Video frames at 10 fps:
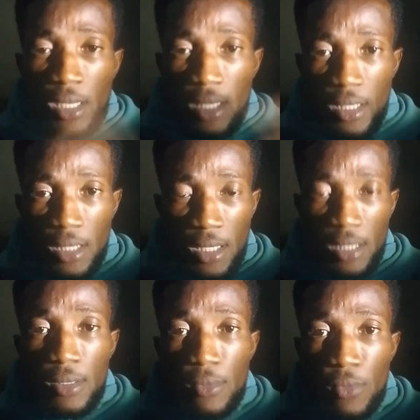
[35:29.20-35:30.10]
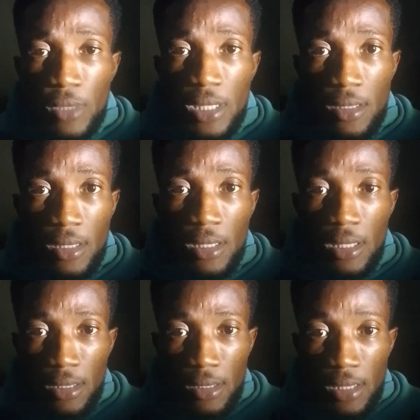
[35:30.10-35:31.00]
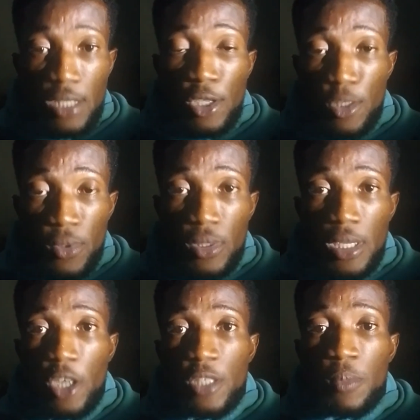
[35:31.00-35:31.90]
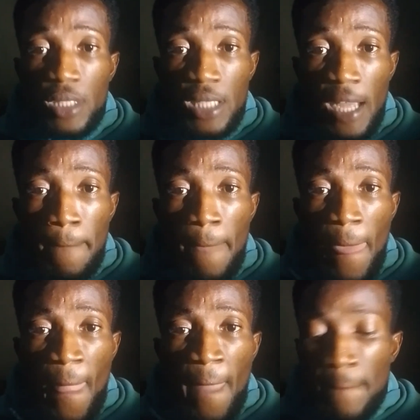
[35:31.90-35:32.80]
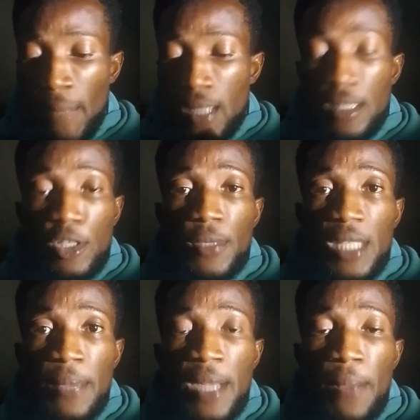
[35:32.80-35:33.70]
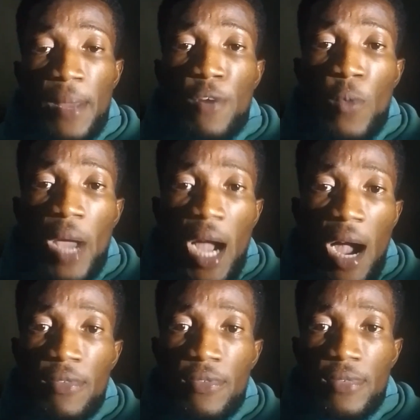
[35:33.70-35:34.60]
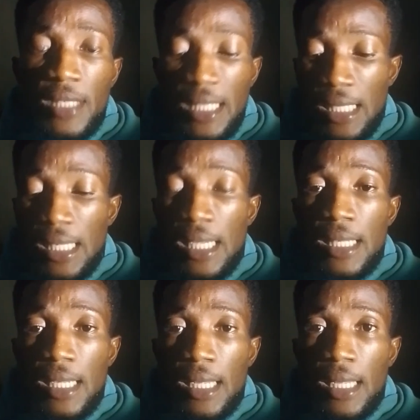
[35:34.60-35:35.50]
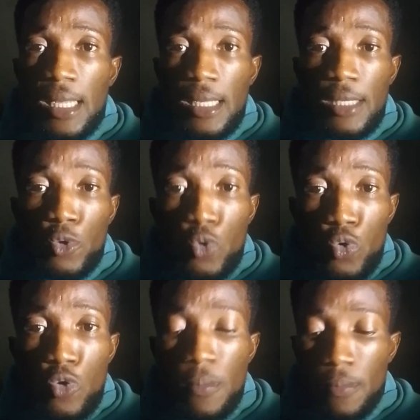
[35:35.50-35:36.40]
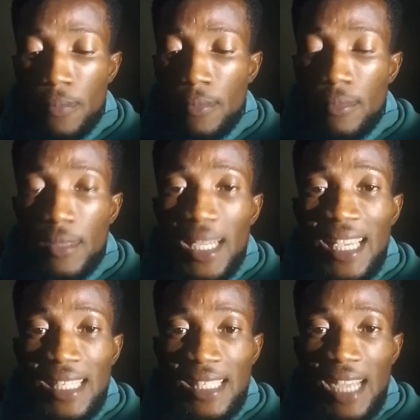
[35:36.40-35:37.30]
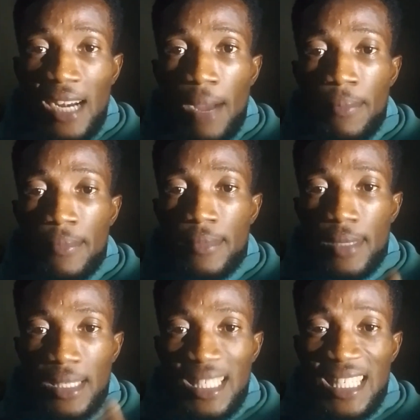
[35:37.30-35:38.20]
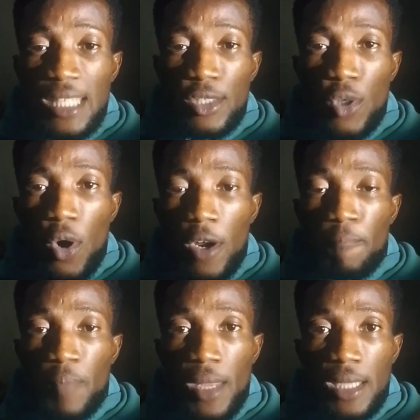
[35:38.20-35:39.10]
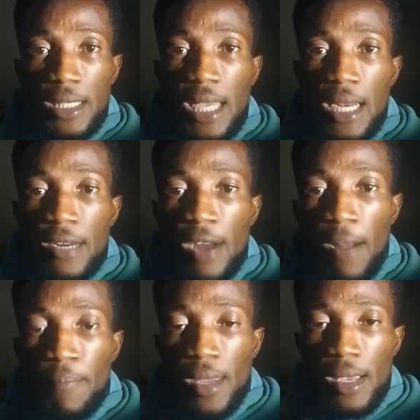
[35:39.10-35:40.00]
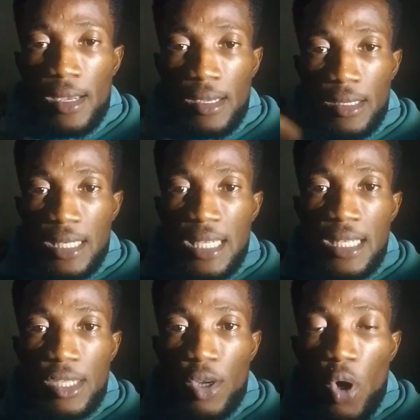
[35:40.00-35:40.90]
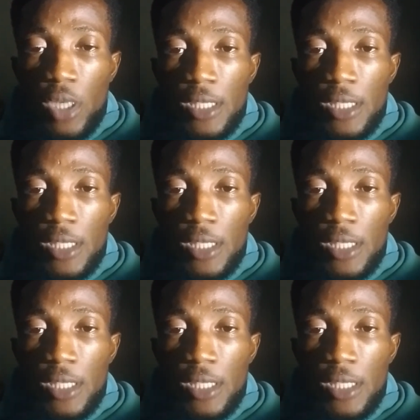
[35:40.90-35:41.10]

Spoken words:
this won't, this is not supposed to take us much time. The top social media platform we have, this is YouTube, Instagram, TikTok, Telegram, Discord,